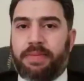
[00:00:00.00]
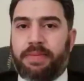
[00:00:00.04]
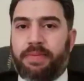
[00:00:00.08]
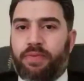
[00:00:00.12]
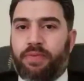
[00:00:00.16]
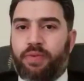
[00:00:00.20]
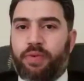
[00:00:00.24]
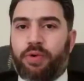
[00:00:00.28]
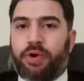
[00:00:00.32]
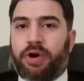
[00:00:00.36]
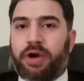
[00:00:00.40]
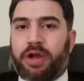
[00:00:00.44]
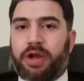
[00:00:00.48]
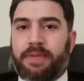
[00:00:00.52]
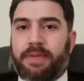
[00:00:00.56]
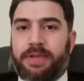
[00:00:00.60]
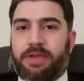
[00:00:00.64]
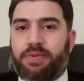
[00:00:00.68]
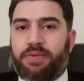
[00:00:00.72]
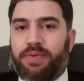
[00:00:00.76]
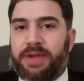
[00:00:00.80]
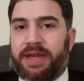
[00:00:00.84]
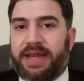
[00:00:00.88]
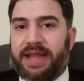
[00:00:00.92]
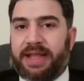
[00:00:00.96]
work
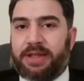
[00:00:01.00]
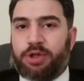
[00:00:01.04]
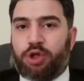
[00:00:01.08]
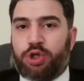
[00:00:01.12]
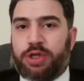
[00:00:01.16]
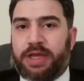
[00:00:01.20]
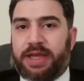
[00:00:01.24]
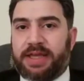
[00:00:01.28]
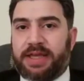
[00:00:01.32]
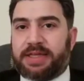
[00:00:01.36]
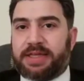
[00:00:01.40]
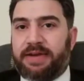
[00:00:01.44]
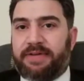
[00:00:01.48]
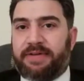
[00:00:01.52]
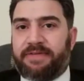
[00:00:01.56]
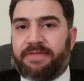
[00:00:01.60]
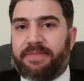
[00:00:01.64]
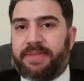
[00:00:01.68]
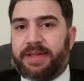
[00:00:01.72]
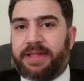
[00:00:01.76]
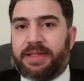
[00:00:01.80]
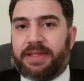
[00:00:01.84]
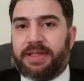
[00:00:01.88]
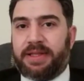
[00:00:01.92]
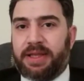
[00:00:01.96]
between HTS
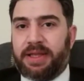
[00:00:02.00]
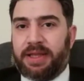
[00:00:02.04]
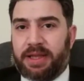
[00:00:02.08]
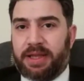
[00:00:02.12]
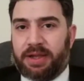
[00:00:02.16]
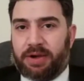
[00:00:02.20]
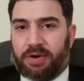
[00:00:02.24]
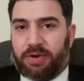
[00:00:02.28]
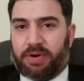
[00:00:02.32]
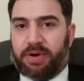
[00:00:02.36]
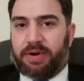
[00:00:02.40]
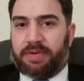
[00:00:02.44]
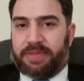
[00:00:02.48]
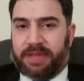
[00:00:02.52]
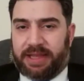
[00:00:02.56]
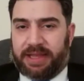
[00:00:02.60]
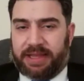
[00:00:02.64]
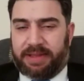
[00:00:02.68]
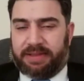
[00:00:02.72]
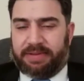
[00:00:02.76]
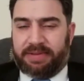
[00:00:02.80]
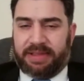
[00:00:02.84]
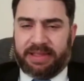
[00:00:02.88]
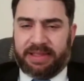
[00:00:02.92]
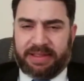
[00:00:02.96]
government or
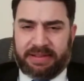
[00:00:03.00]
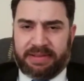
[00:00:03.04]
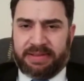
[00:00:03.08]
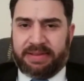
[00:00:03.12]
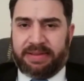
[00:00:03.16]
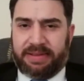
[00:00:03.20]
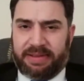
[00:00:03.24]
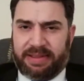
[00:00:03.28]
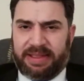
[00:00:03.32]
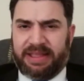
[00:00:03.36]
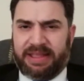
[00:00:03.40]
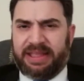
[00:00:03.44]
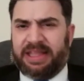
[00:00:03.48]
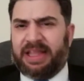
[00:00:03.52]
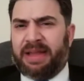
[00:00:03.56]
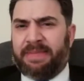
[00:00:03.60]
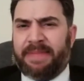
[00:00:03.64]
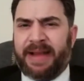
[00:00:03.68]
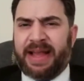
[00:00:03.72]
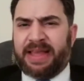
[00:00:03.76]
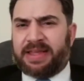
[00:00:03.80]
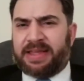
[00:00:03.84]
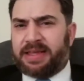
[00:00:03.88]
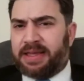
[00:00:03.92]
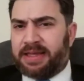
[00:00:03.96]
the
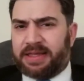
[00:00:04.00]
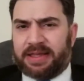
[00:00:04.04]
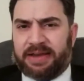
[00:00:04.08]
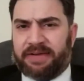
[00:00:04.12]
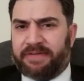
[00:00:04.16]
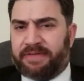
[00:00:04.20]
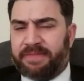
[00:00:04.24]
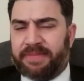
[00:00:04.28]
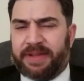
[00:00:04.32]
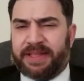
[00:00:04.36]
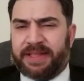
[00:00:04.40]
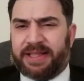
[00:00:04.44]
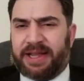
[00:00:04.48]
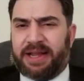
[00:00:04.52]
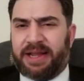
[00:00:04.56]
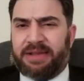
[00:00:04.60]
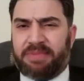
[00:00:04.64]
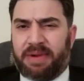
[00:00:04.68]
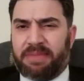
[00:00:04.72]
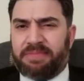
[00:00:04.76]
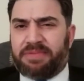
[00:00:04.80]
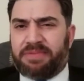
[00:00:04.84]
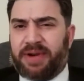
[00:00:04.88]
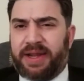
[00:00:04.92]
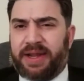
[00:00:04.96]
Damascus government,
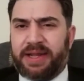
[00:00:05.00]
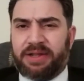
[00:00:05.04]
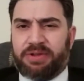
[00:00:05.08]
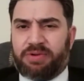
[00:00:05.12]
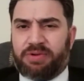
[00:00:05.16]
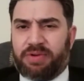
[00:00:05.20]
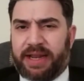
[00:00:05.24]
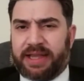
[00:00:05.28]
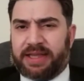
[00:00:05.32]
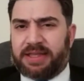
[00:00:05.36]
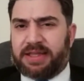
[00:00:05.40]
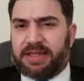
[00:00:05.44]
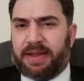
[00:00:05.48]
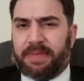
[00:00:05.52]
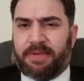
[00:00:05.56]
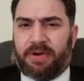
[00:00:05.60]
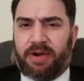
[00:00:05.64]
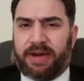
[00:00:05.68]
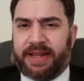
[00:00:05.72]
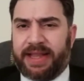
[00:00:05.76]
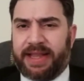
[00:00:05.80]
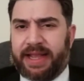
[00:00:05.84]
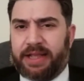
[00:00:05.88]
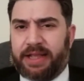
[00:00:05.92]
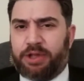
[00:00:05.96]
I'm trying to stop
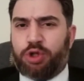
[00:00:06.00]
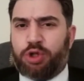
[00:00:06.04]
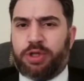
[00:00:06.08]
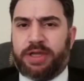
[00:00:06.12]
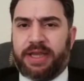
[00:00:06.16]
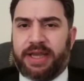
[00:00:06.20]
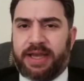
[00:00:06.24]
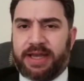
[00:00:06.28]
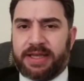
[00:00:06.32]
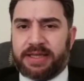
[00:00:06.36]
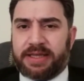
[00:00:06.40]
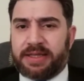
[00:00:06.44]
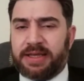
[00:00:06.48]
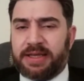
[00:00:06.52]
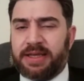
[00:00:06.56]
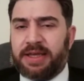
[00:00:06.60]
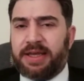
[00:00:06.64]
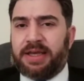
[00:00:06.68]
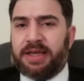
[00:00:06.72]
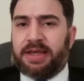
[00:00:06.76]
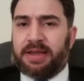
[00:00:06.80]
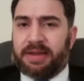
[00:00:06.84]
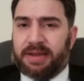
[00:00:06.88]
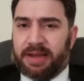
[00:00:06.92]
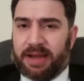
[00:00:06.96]
calling it HTS.
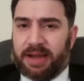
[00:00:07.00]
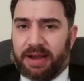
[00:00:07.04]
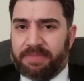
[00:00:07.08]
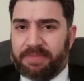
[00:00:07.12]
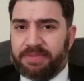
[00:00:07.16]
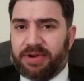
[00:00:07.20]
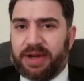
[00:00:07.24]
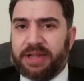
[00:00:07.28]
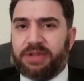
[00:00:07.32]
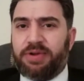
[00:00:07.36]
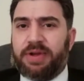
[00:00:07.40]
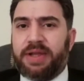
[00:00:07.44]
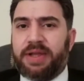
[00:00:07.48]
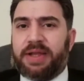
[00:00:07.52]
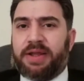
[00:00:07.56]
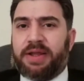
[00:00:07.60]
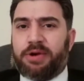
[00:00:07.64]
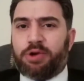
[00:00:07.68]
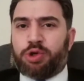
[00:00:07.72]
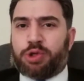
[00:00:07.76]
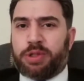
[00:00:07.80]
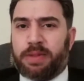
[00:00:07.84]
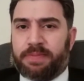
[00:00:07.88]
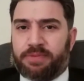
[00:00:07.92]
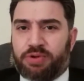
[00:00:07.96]
I'm trying to
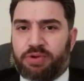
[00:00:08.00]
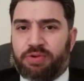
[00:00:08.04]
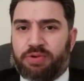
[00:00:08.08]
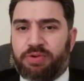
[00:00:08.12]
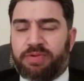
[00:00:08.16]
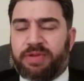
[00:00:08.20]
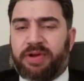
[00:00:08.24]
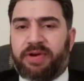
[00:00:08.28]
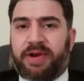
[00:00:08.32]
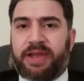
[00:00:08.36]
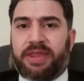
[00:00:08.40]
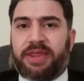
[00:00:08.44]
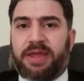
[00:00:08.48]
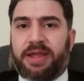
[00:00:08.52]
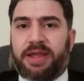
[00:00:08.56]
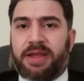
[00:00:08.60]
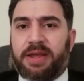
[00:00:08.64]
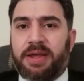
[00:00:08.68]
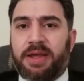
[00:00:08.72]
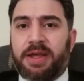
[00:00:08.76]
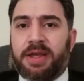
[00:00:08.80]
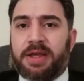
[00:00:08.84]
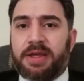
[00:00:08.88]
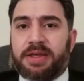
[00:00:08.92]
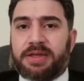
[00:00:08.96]
encourage them to do the right thing.
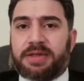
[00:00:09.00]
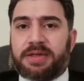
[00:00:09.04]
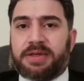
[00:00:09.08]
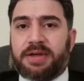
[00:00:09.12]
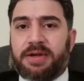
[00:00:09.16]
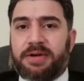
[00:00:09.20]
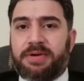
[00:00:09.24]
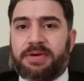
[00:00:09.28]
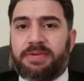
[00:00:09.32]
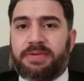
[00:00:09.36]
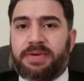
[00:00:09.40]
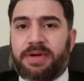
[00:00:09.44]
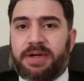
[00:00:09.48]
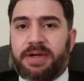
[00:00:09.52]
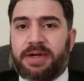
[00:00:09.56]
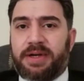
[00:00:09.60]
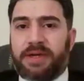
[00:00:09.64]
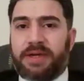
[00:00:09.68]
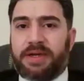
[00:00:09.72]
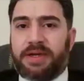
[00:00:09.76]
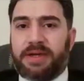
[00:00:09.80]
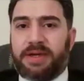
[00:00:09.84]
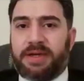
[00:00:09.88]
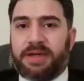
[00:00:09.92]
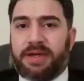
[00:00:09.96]

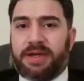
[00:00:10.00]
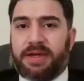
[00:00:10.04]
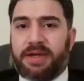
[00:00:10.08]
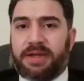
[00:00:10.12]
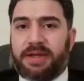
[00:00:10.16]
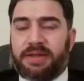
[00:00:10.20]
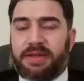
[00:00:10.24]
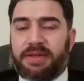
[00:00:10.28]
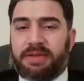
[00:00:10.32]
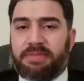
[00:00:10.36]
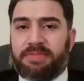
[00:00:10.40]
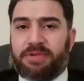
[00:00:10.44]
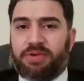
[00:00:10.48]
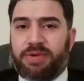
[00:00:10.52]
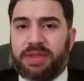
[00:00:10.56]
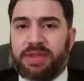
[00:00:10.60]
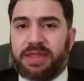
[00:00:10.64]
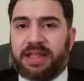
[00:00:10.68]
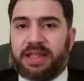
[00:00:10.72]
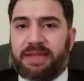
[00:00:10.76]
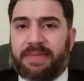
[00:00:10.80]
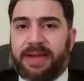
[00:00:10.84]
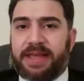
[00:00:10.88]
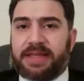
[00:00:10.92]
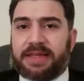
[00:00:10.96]
So between
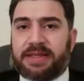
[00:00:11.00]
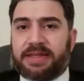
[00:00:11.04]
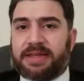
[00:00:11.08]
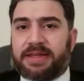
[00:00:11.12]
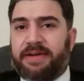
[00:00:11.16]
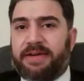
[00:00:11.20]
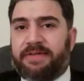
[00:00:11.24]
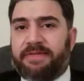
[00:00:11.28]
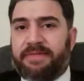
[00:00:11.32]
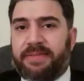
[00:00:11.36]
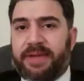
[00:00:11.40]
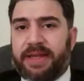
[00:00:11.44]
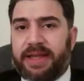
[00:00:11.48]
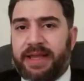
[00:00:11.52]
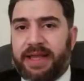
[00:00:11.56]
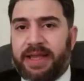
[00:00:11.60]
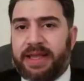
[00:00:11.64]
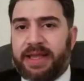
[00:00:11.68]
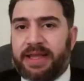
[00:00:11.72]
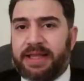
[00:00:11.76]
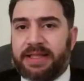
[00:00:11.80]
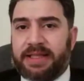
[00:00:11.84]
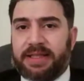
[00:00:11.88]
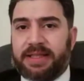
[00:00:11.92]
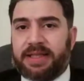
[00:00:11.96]
the Damascus government
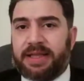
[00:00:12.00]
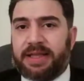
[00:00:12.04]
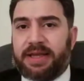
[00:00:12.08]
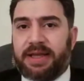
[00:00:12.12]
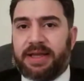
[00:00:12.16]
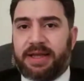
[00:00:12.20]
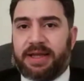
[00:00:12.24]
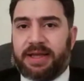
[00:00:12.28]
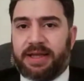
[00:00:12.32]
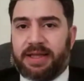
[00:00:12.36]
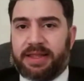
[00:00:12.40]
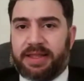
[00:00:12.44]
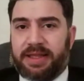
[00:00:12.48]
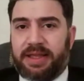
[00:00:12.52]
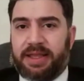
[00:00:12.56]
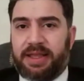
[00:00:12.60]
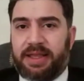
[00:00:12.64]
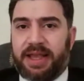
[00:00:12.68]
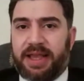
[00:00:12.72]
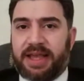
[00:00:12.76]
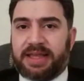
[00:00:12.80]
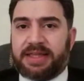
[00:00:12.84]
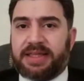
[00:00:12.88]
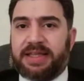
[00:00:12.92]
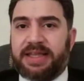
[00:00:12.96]
and
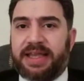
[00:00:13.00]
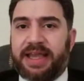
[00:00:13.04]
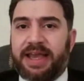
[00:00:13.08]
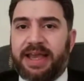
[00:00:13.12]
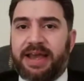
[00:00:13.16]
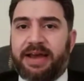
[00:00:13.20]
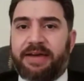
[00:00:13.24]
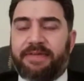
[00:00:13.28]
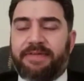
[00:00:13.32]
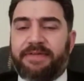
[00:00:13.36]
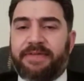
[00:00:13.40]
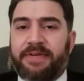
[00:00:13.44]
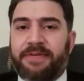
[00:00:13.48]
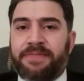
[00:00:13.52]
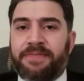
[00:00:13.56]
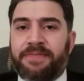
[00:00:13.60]
the SDF,